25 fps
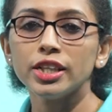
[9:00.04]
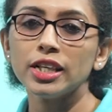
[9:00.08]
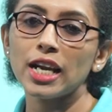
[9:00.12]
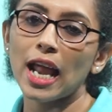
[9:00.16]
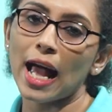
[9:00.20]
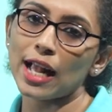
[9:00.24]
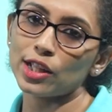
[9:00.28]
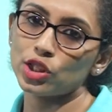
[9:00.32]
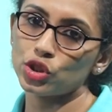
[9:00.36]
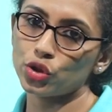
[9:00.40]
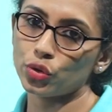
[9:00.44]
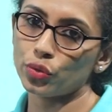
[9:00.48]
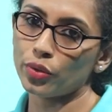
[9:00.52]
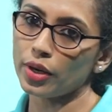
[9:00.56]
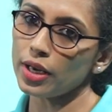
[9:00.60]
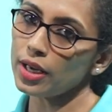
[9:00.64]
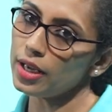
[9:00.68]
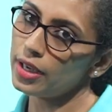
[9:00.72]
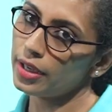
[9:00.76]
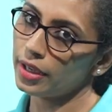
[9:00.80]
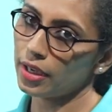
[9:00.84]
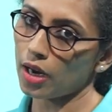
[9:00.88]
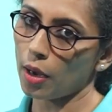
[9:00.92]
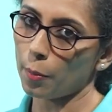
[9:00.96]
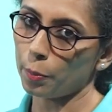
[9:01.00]
natural
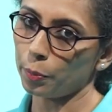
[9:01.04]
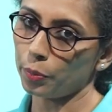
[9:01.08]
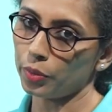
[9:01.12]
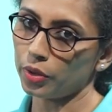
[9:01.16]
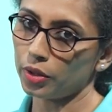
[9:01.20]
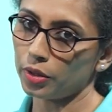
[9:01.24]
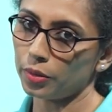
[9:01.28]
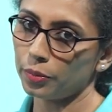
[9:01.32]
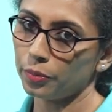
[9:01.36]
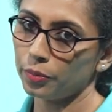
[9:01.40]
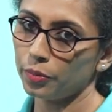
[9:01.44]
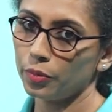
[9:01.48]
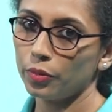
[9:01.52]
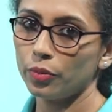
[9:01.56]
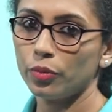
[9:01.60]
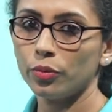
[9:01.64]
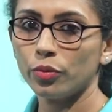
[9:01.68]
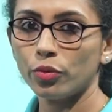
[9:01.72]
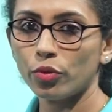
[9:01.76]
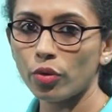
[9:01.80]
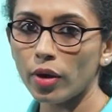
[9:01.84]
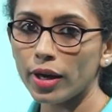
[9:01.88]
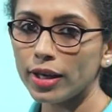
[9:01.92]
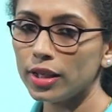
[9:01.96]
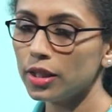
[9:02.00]
number,
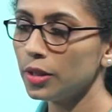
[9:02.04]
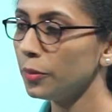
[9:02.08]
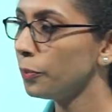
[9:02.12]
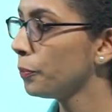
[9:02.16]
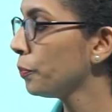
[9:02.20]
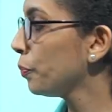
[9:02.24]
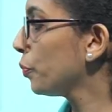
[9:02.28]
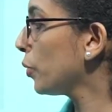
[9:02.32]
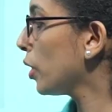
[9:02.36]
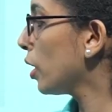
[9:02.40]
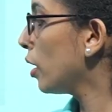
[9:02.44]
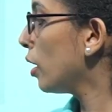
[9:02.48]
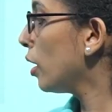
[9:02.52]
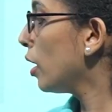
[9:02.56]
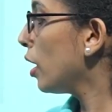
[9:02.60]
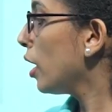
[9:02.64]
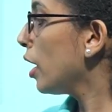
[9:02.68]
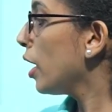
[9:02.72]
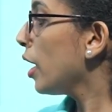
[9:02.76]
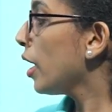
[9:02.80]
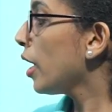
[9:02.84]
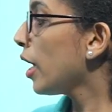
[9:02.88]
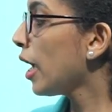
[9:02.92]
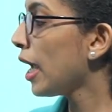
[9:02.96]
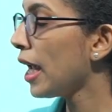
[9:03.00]
right?
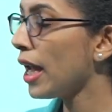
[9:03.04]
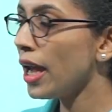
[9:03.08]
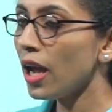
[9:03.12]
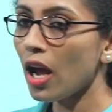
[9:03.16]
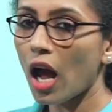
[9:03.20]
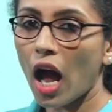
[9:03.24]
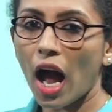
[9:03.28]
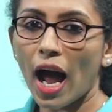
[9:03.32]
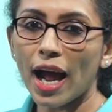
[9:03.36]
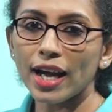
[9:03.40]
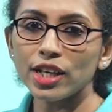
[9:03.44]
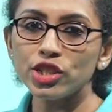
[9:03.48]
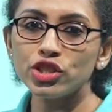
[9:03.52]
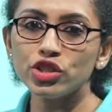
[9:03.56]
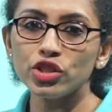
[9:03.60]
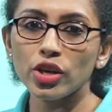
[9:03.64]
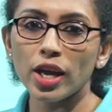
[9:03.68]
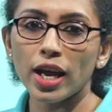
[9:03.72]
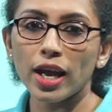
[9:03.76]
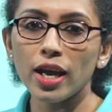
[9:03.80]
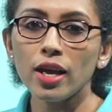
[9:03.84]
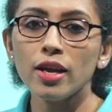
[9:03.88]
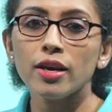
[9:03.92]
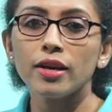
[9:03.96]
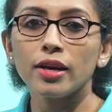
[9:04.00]

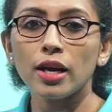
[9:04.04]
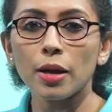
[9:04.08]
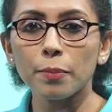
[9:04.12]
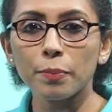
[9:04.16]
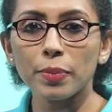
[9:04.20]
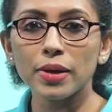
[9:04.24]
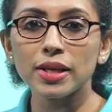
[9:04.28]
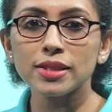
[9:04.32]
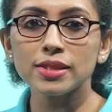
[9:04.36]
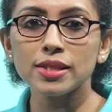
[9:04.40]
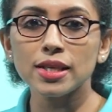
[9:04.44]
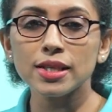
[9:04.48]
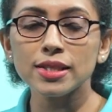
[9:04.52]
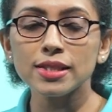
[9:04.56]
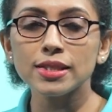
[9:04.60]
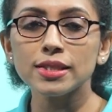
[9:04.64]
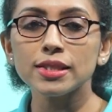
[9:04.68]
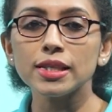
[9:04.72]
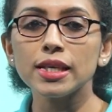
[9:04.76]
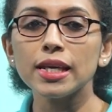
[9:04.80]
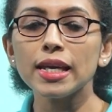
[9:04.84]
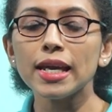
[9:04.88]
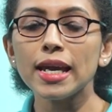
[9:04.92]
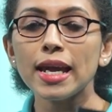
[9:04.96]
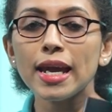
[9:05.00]
Aij represents
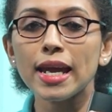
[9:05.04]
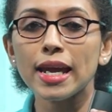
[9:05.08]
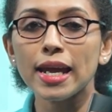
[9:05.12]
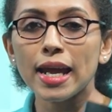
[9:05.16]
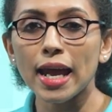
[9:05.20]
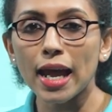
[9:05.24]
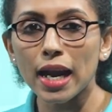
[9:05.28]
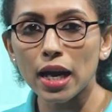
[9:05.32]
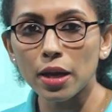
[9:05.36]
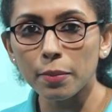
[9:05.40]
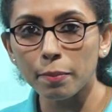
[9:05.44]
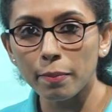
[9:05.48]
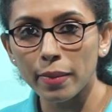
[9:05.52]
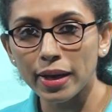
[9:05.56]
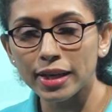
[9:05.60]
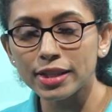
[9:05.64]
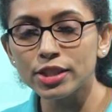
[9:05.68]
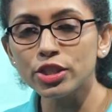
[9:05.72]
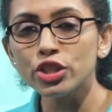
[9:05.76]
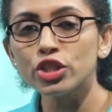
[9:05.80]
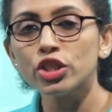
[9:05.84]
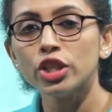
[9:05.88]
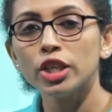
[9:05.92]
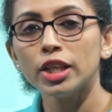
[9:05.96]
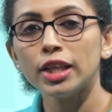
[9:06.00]
the
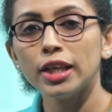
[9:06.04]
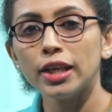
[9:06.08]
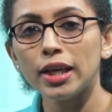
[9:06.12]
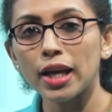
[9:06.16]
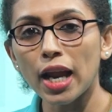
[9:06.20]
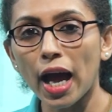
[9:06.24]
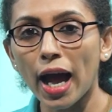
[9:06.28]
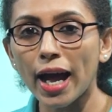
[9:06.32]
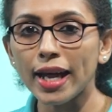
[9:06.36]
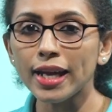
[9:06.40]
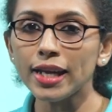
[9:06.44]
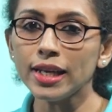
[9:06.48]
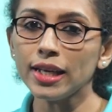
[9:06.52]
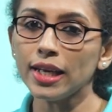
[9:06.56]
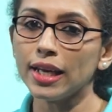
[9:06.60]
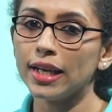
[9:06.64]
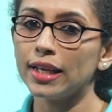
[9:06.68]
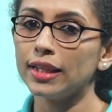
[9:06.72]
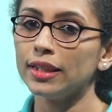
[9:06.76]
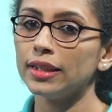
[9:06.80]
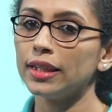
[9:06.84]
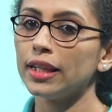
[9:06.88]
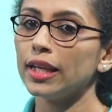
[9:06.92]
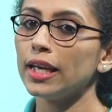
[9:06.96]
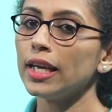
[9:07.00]
element lying
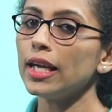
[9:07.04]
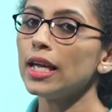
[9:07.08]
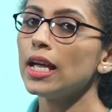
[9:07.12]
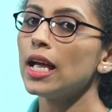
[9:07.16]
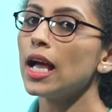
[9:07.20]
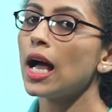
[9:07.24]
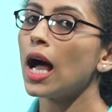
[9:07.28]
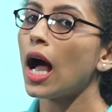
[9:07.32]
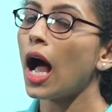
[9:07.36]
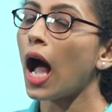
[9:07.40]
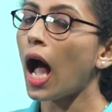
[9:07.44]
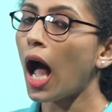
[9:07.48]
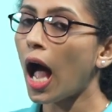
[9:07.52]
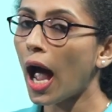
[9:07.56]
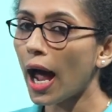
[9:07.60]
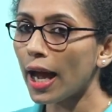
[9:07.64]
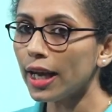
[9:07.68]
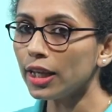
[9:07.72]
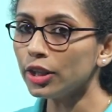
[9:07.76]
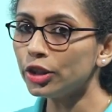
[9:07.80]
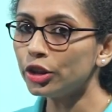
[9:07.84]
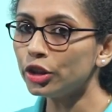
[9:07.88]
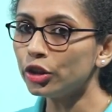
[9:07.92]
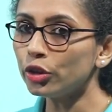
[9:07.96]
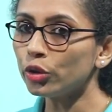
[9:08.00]
in the
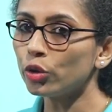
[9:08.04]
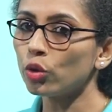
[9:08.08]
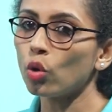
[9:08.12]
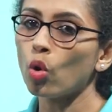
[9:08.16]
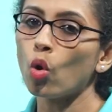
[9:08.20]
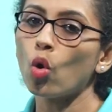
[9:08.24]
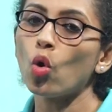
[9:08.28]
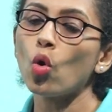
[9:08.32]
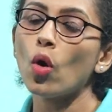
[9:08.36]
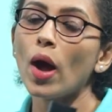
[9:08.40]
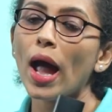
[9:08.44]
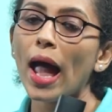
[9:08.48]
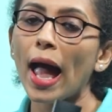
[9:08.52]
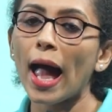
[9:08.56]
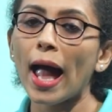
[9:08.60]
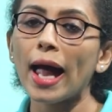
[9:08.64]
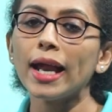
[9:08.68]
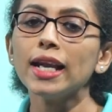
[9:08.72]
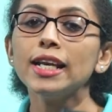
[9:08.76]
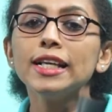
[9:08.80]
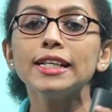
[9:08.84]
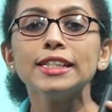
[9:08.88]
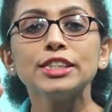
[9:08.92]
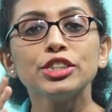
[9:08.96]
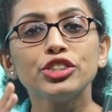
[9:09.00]
ith row
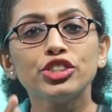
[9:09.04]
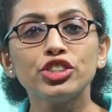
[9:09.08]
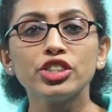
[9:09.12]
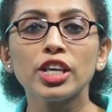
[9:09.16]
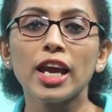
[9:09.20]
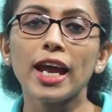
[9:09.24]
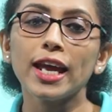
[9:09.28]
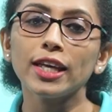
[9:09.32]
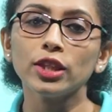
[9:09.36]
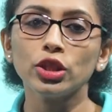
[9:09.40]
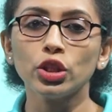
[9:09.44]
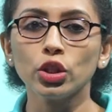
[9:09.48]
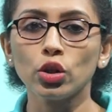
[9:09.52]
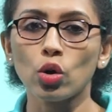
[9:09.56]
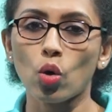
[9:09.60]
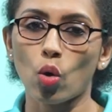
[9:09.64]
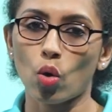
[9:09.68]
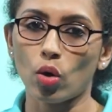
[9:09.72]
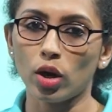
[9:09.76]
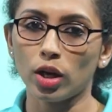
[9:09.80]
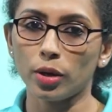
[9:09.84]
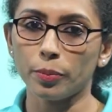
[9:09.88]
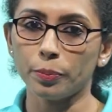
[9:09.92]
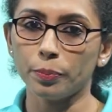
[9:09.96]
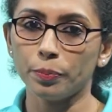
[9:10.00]
and jth
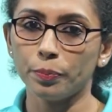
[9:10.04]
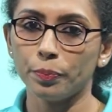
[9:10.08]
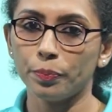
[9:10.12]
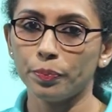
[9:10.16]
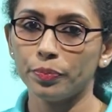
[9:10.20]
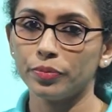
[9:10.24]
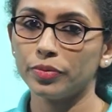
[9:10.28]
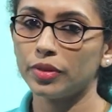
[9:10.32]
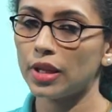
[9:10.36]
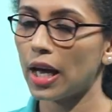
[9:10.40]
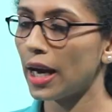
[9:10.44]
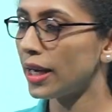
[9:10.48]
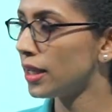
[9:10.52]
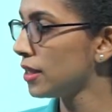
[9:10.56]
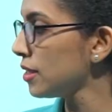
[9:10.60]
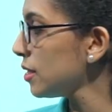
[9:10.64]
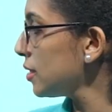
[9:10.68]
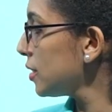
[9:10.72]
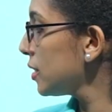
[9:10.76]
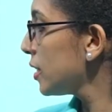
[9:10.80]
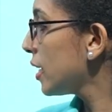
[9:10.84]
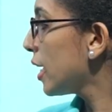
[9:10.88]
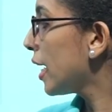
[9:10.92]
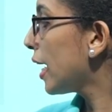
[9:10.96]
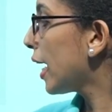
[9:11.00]
column. That
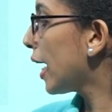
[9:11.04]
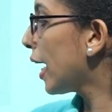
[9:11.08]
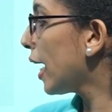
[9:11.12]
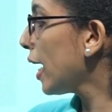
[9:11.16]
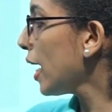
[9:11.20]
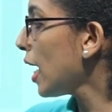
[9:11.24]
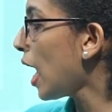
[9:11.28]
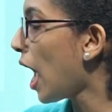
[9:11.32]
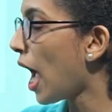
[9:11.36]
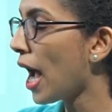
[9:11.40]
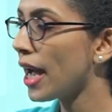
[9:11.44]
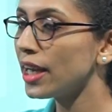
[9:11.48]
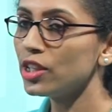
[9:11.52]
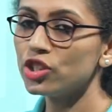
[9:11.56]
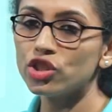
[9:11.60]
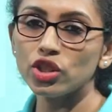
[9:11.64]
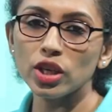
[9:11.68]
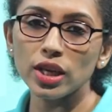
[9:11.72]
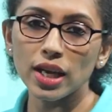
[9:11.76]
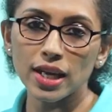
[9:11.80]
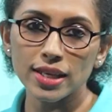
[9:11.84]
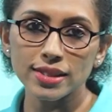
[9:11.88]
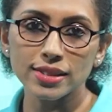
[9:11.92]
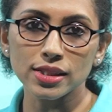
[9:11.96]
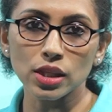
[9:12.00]
is, Aij
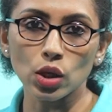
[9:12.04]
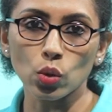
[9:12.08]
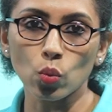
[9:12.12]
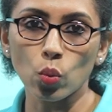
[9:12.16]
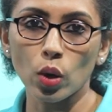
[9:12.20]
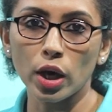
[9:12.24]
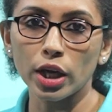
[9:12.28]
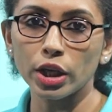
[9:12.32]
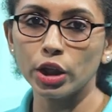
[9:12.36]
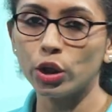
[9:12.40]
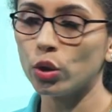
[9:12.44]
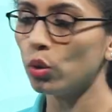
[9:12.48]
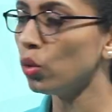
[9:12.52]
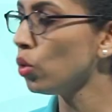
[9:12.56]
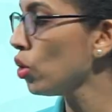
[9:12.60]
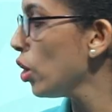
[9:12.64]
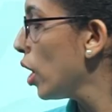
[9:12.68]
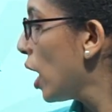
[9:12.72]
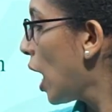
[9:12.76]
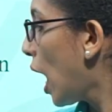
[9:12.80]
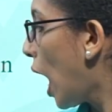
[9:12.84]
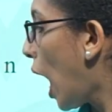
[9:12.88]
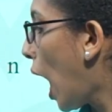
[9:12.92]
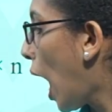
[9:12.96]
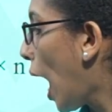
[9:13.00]
is equal to
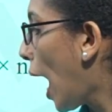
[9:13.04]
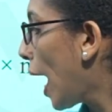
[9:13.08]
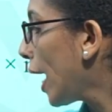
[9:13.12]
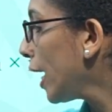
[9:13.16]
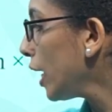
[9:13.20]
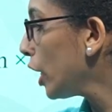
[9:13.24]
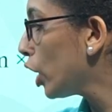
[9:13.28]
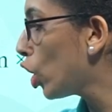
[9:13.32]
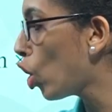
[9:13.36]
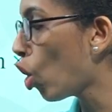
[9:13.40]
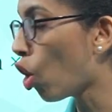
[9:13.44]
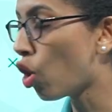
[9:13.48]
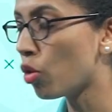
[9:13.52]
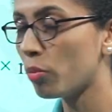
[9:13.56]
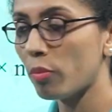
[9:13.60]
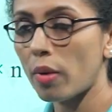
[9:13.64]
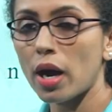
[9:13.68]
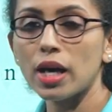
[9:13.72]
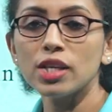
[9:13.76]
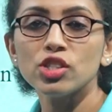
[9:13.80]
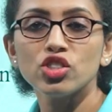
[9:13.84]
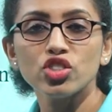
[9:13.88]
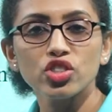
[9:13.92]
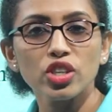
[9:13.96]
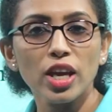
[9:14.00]
I,
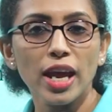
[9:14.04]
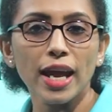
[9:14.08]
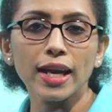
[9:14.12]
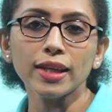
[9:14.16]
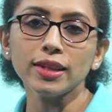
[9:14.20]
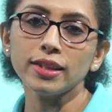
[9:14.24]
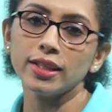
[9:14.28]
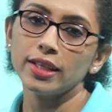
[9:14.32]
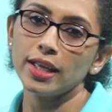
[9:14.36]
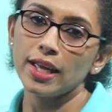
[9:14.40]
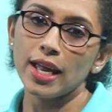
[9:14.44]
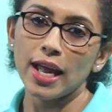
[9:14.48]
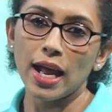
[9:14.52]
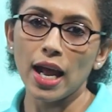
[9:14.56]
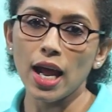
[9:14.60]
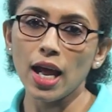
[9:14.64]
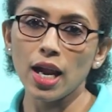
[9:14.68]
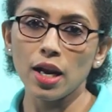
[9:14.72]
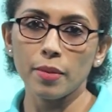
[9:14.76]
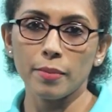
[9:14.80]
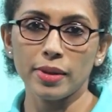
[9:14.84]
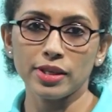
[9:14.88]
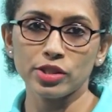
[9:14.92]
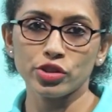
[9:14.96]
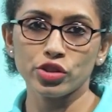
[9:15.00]
jth
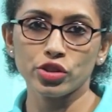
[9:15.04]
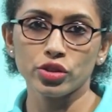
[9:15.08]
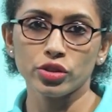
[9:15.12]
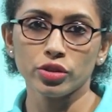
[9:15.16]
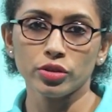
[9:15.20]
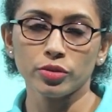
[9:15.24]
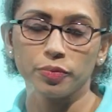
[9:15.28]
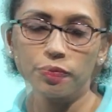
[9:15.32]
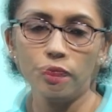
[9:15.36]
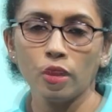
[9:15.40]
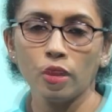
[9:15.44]
element.